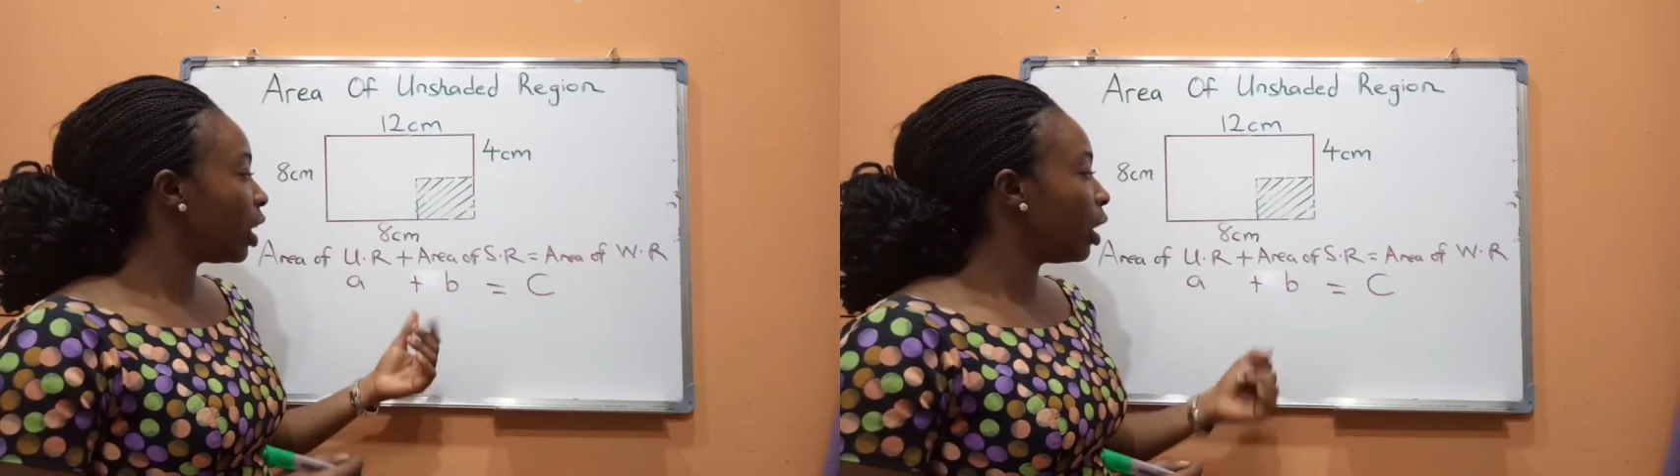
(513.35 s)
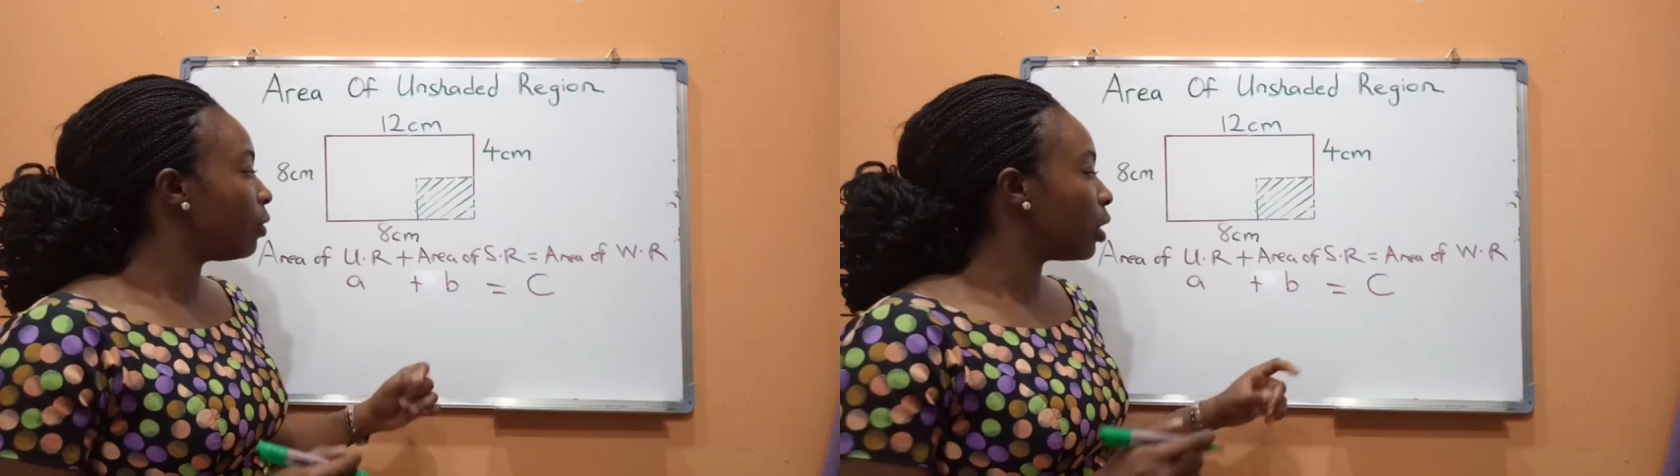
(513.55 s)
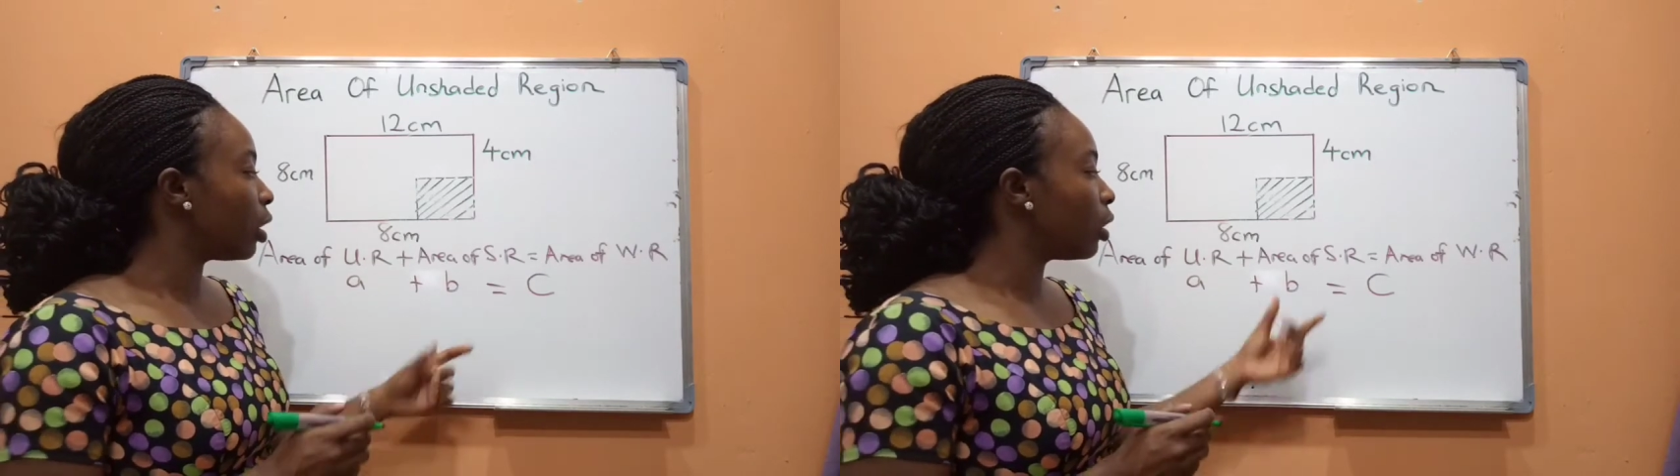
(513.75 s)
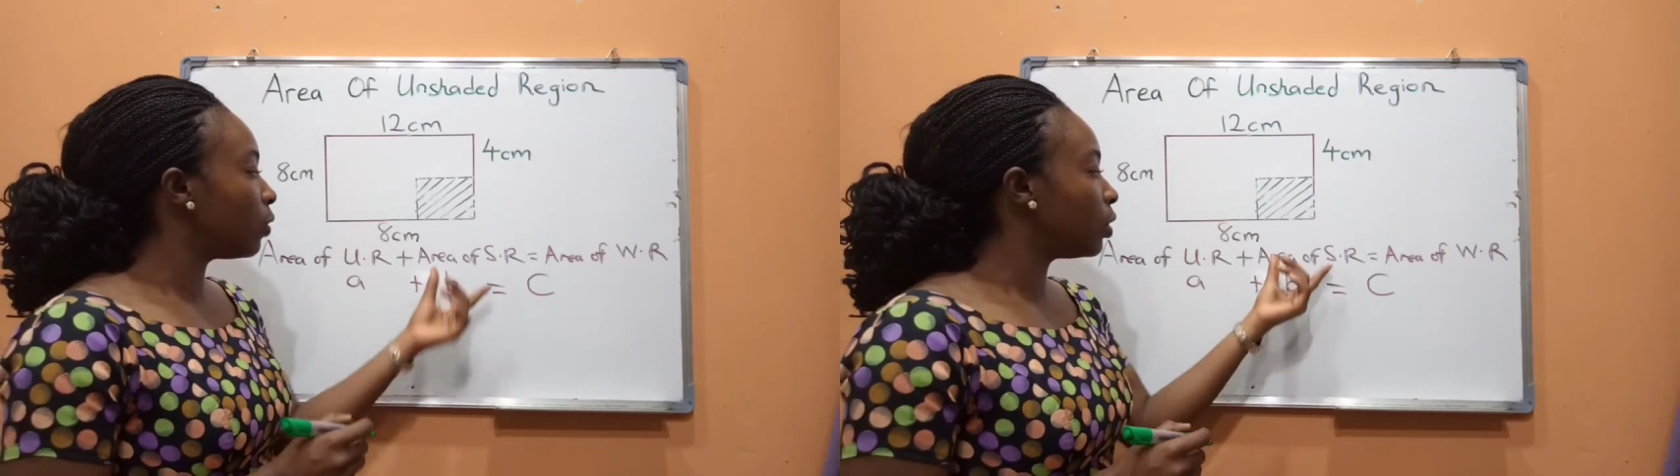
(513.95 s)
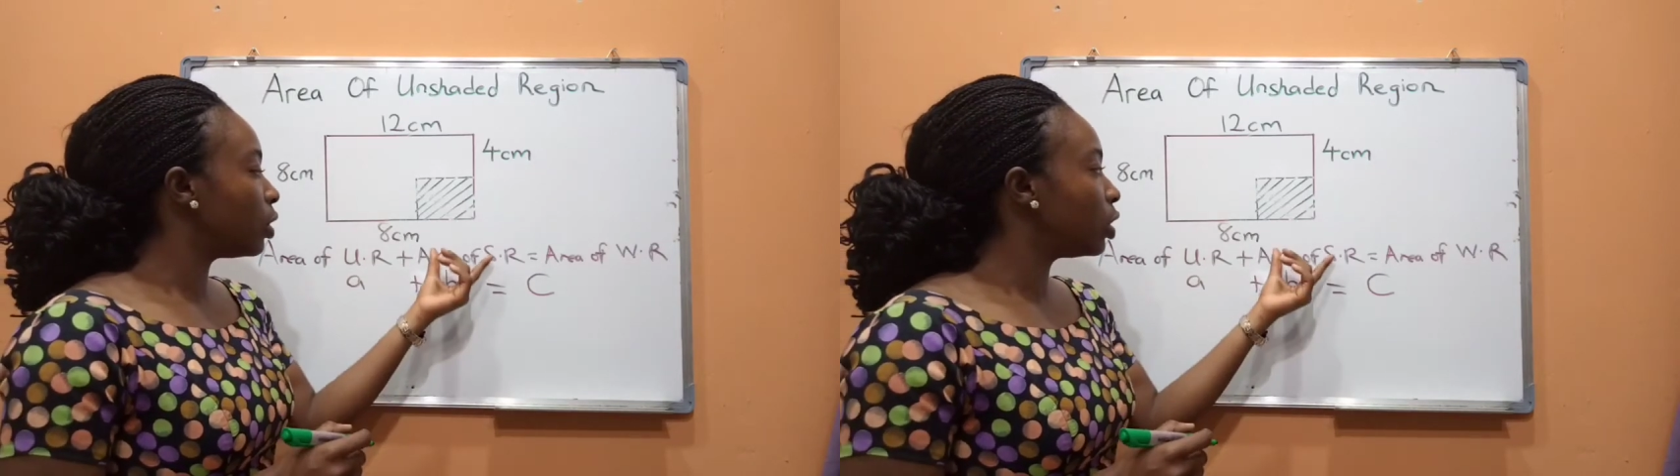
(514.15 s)
area
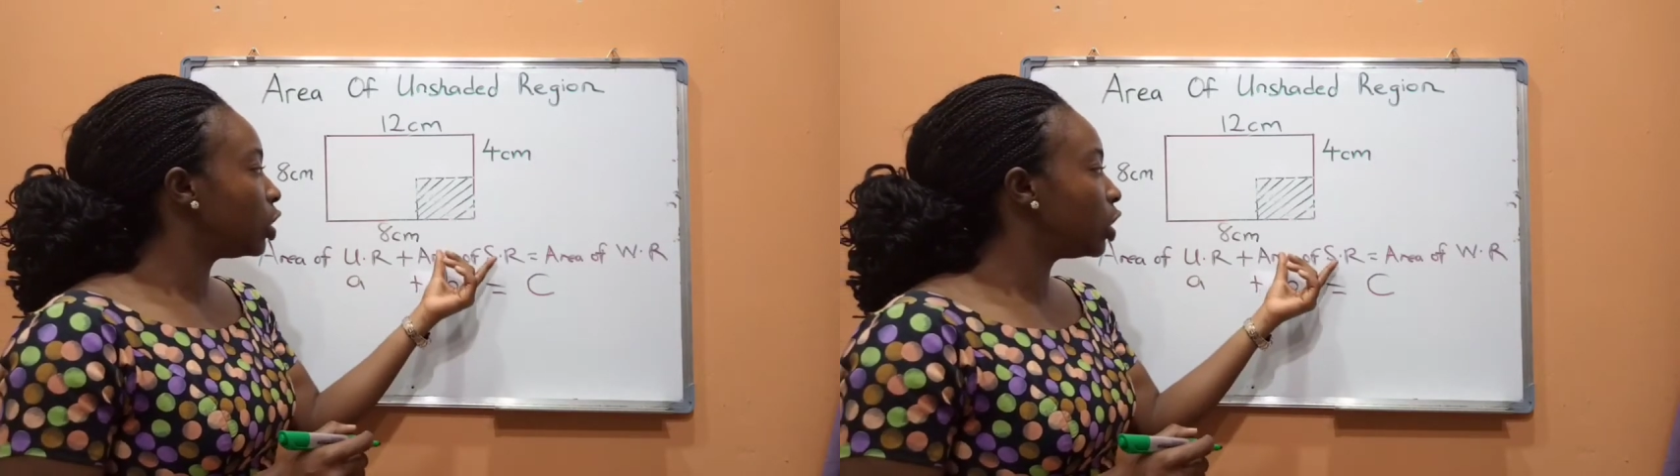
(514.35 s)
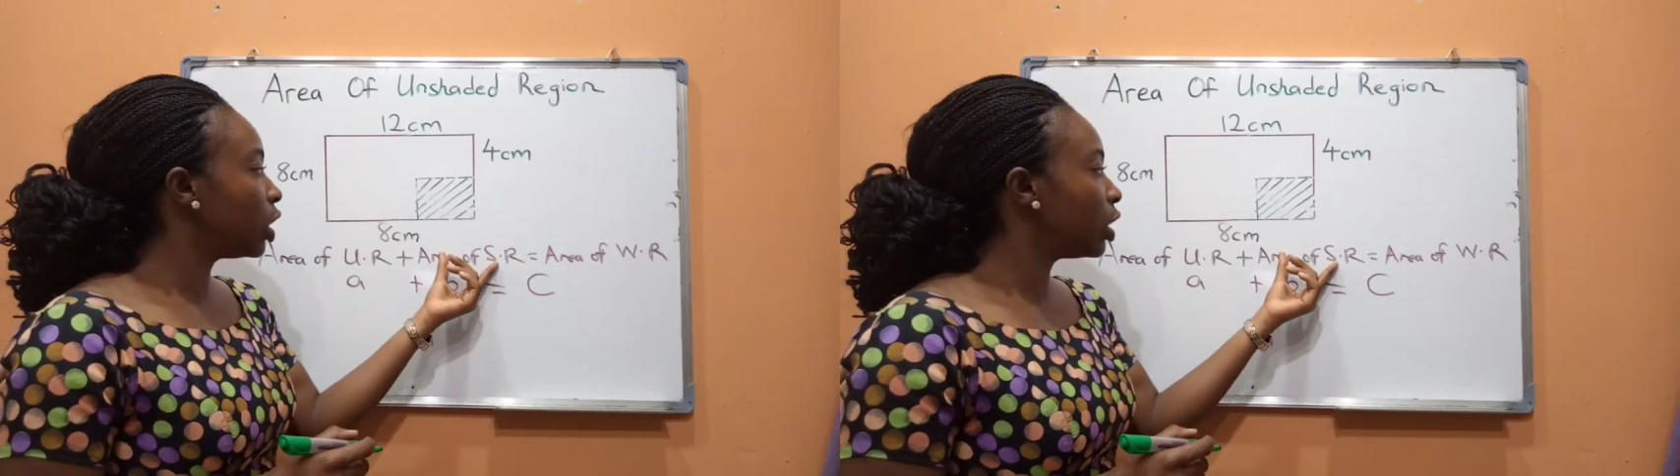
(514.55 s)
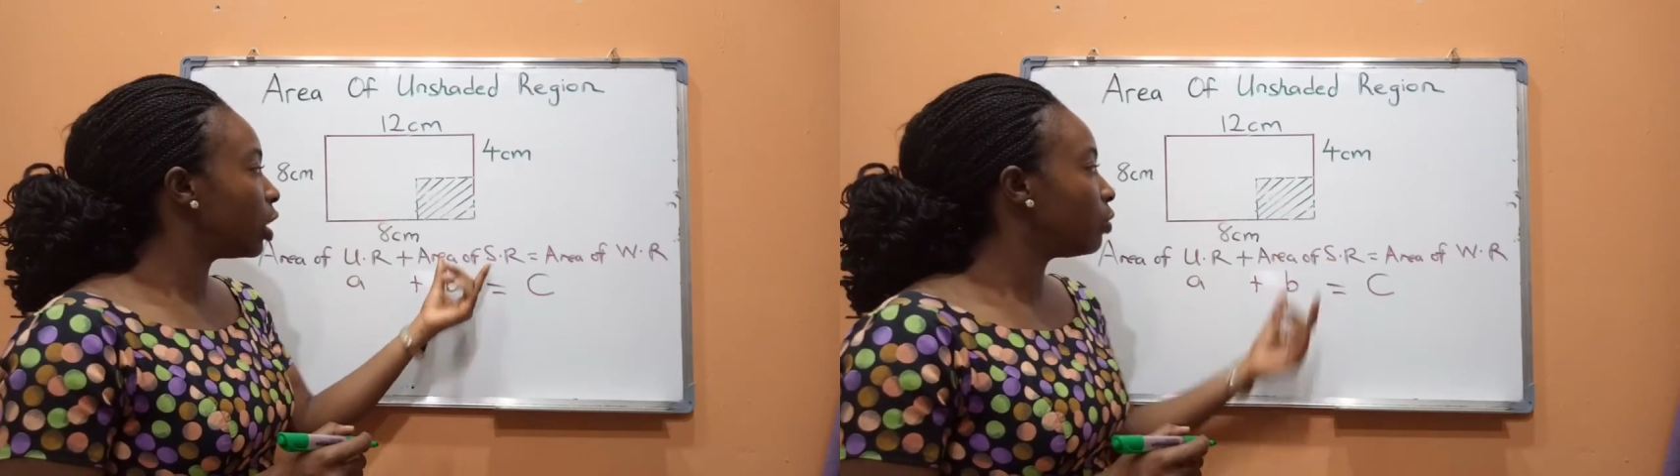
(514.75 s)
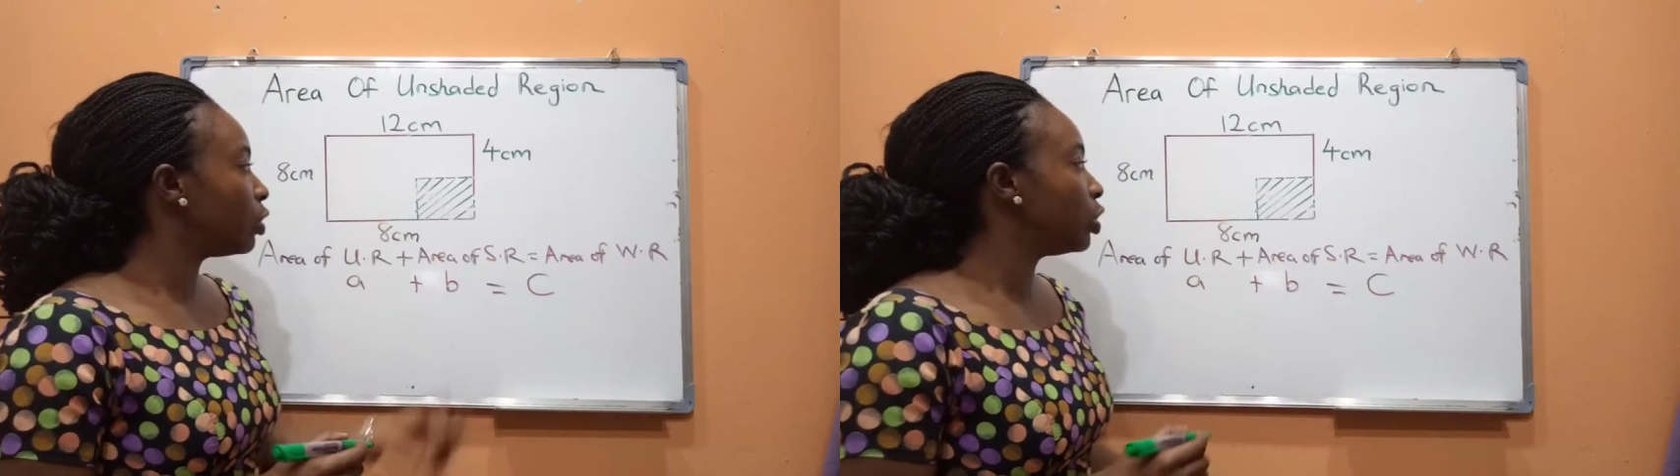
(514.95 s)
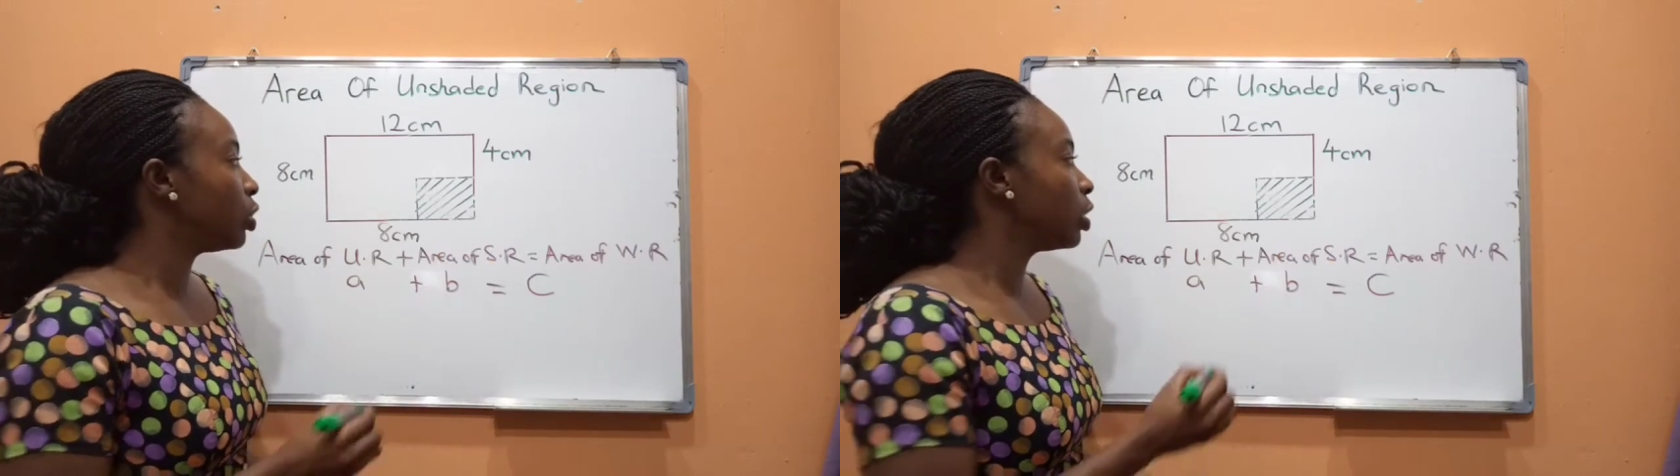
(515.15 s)
of the shaded
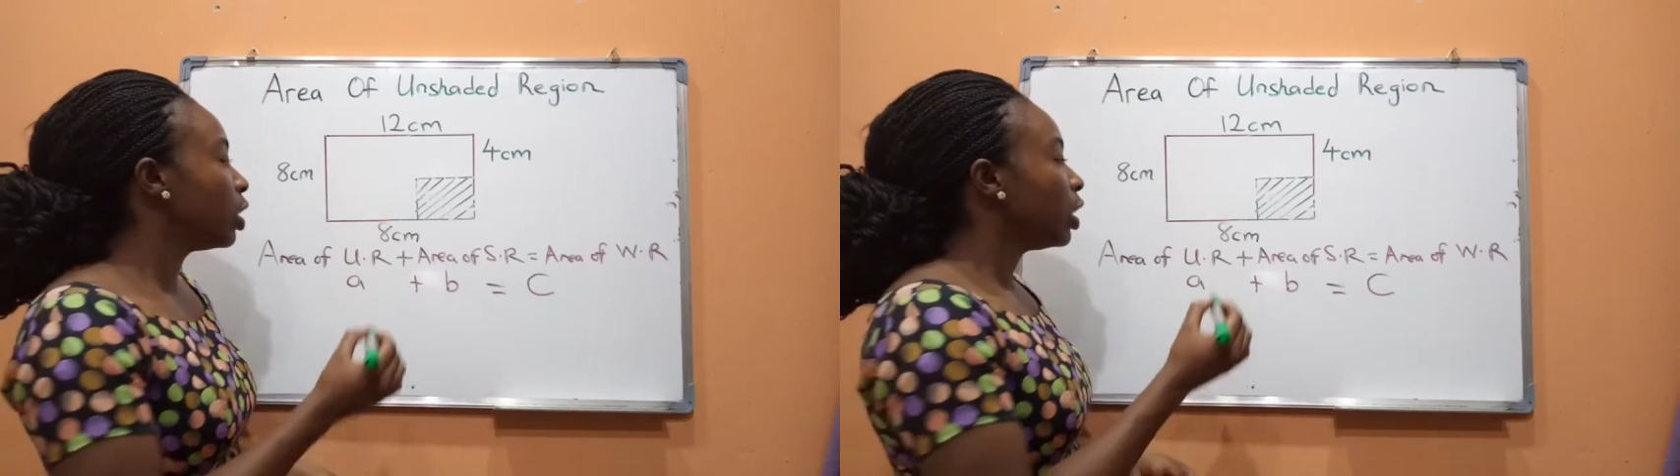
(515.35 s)
region.